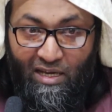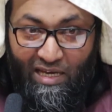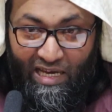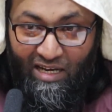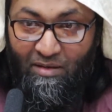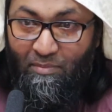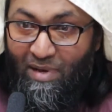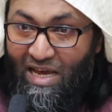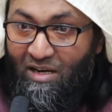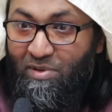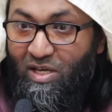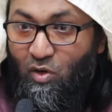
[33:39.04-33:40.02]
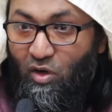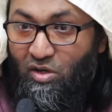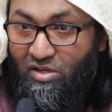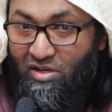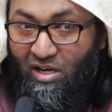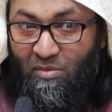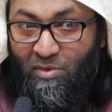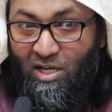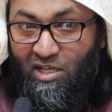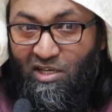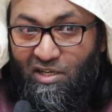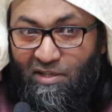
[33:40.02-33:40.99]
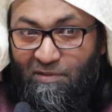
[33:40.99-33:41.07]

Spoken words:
Can a man be called Rahman?